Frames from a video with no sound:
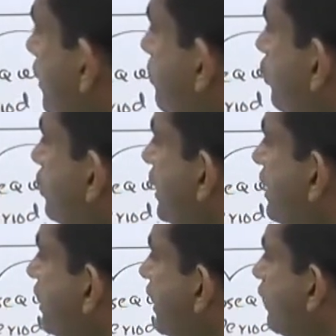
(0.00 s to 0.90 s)

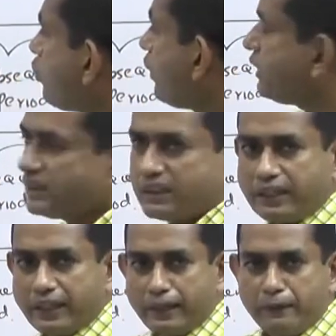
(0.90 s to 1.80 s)
reporting date once
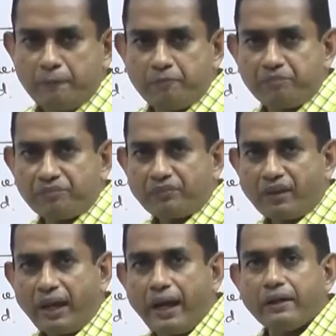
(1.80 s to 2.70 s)
again
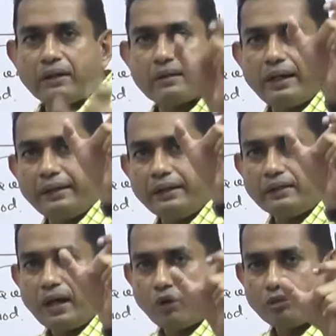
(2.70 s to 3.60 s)
and write
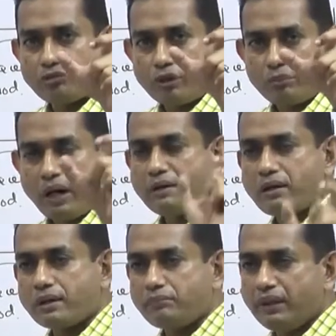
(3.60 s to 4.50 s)
it down from
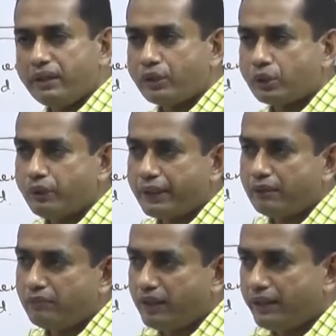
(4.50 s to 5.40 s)
100 million to
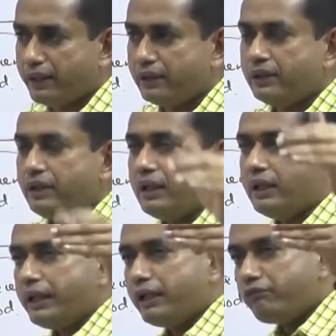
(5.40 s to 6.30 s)
80 million.
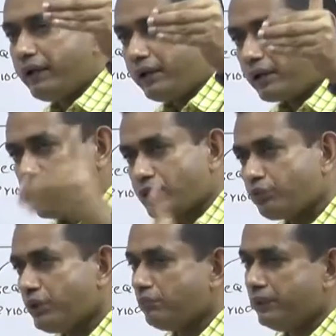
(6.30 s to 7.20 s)
Inventories
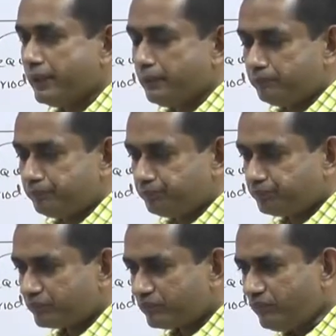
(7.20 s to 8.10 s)
will be
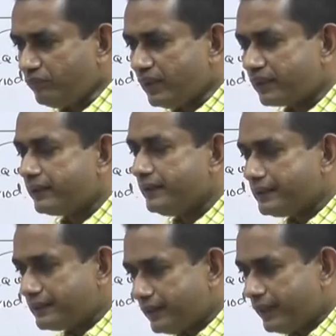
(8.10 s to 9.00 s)

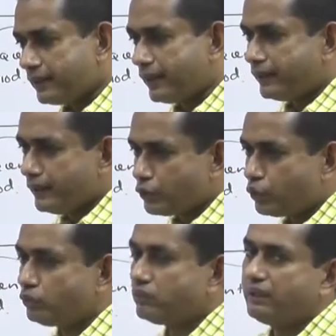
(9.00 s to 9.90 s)
restated at this
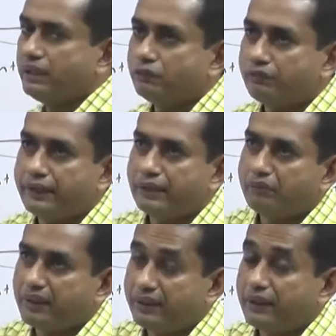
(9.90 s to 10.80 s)
lower value of 80
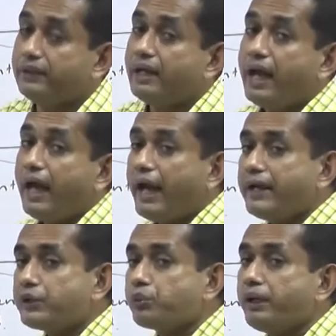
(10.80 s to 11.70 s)
million
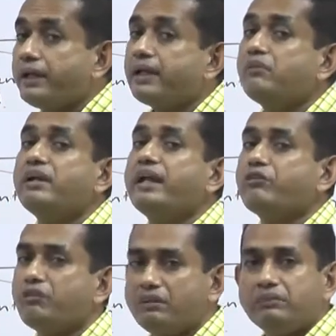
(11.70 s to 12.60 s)
and 20
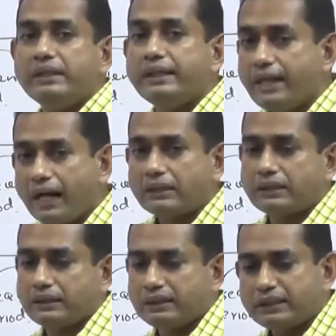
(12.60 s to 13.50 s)
million will be
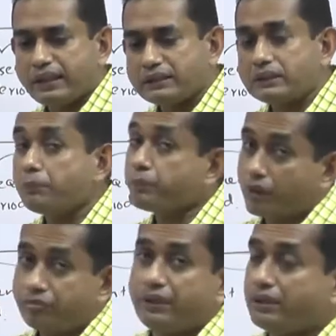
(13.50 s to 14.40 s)
deducted against the
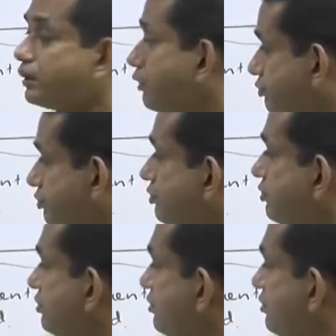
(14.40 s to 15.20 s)
profit of